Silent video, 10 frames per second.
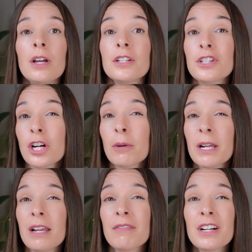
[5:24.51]

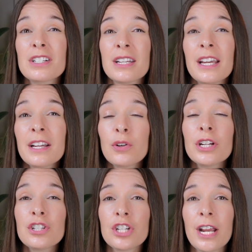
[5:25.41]
determine if there's an
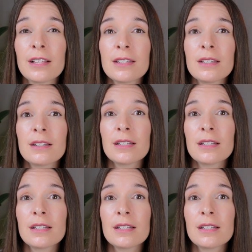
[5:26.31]
increased chance